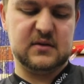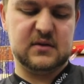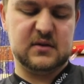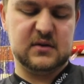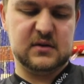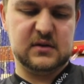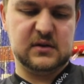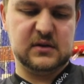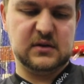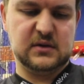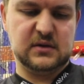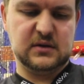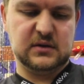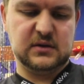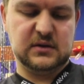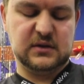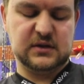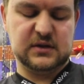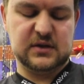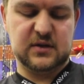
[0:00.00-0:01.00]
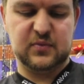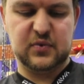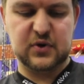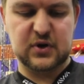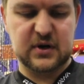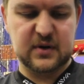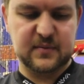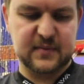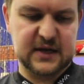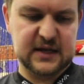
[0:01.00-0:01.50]
I'm gonna put
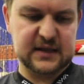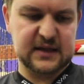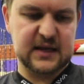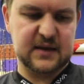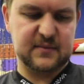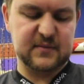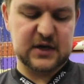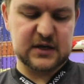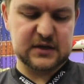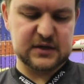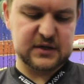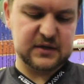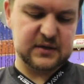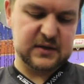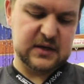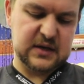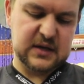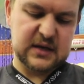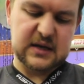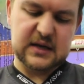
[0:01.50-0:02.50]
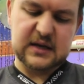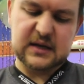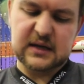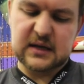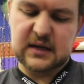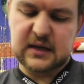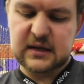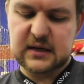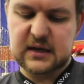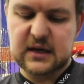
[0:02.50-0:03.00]
on about that much.
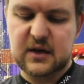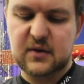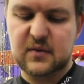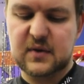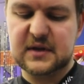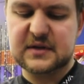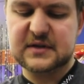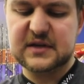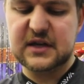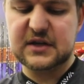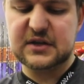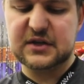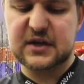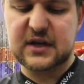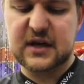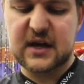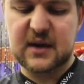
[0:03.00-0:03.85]
Now you wanna tension it